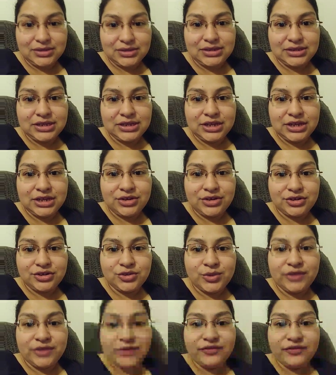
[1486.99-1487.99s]
10 or
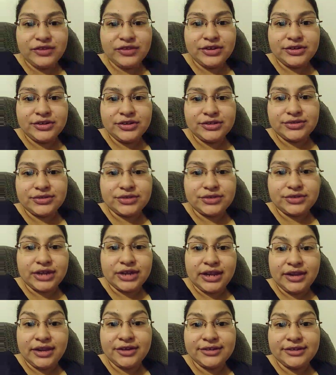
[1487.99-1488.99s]
12 years or 8
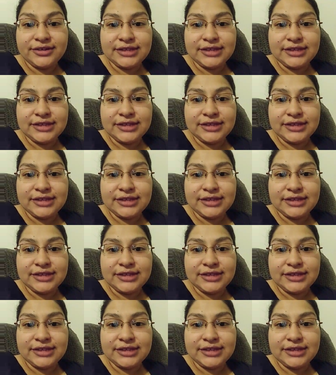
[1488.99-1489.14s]
years.